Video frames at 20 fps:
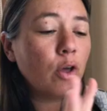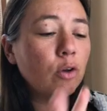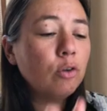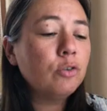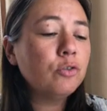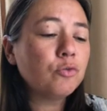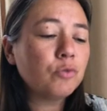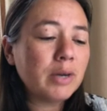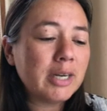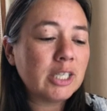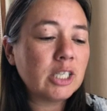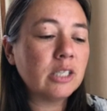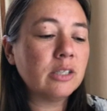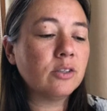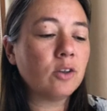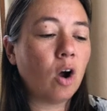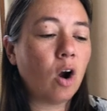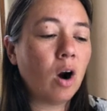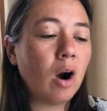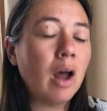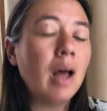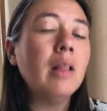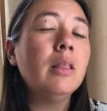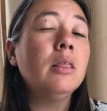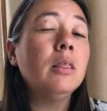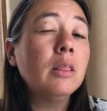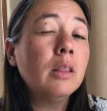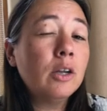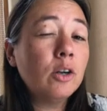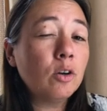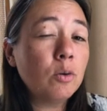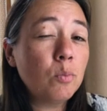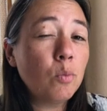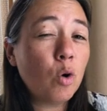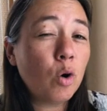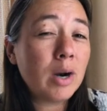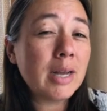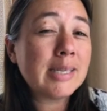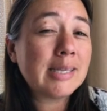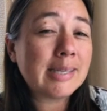those regions are a little
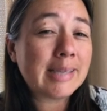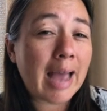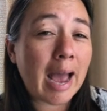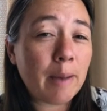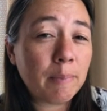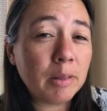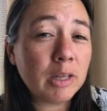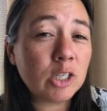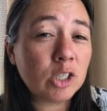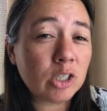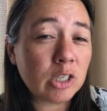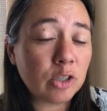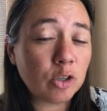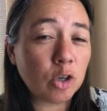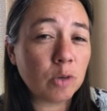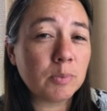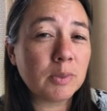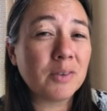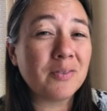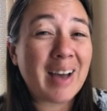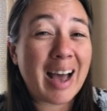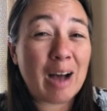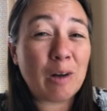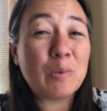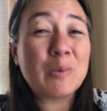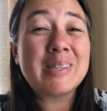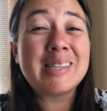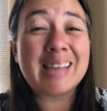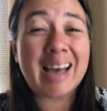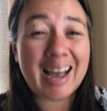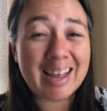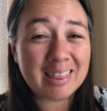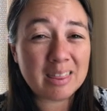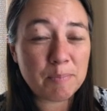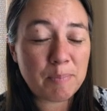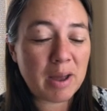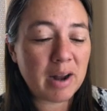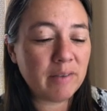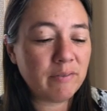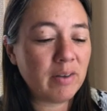more established in terms of outside
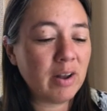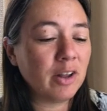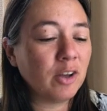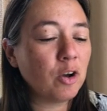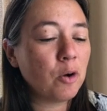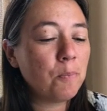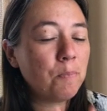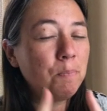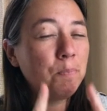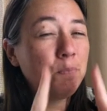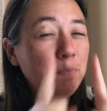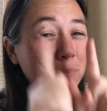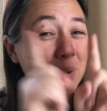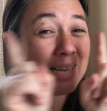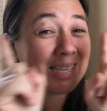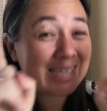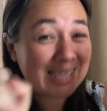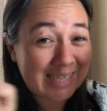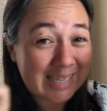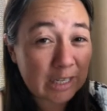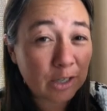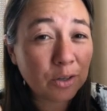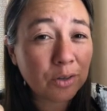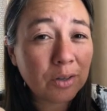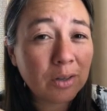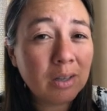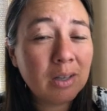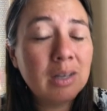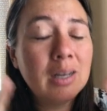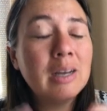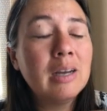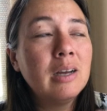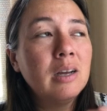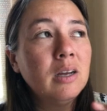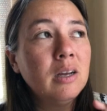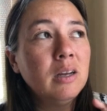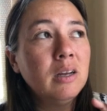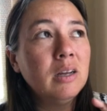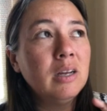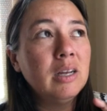the Periférico, but still,
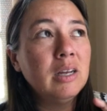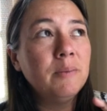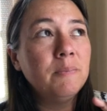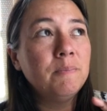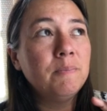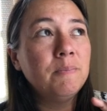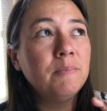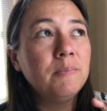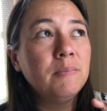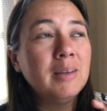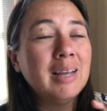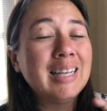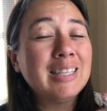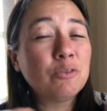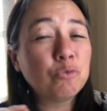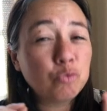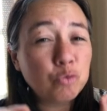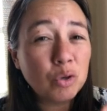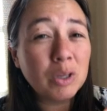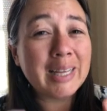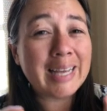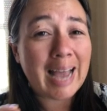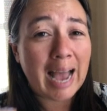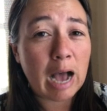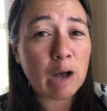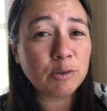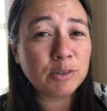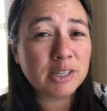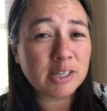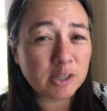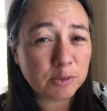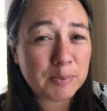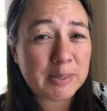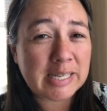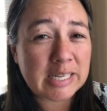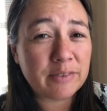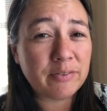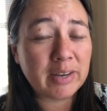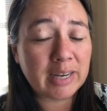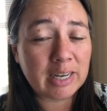it's really house
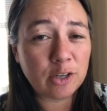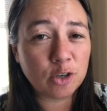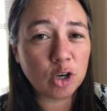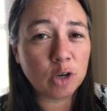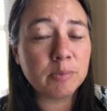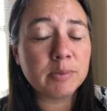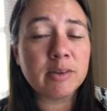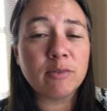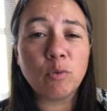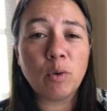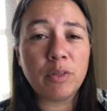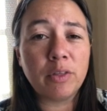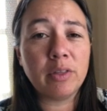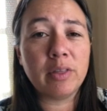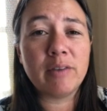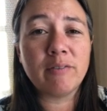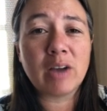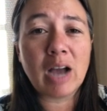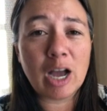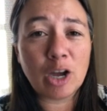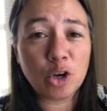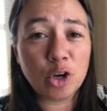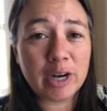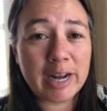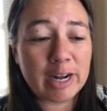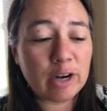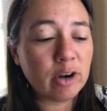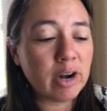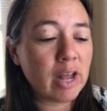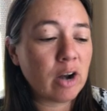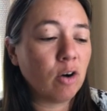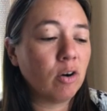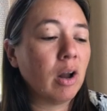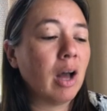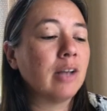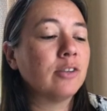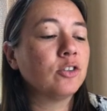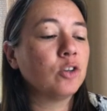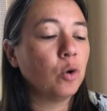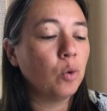specific in terms of whether they've got good internet or
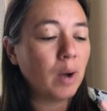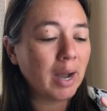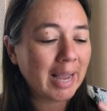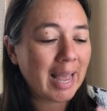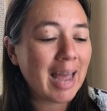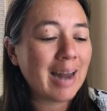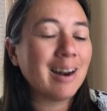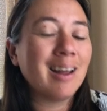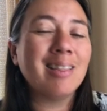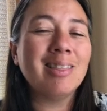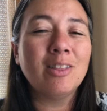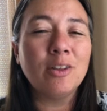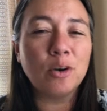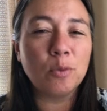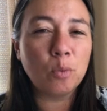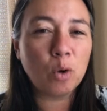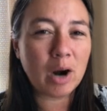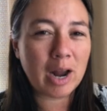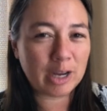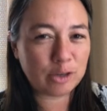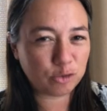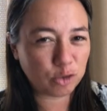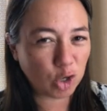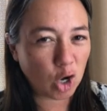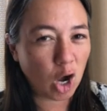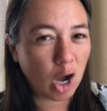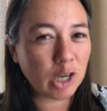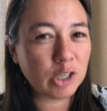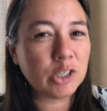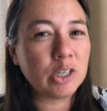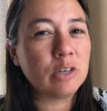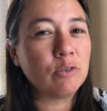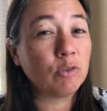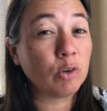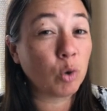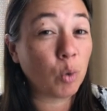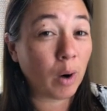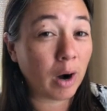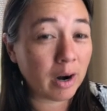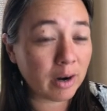not. So again, a little more extra caution
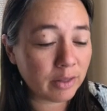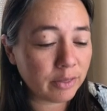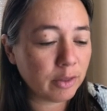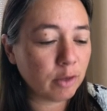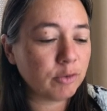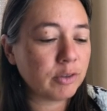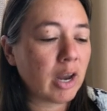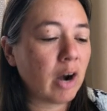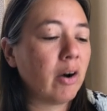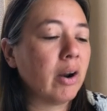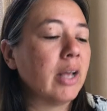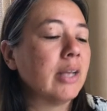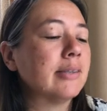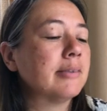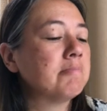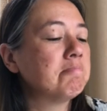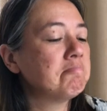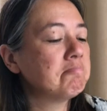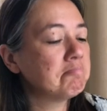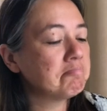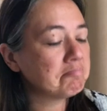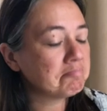required in those areas.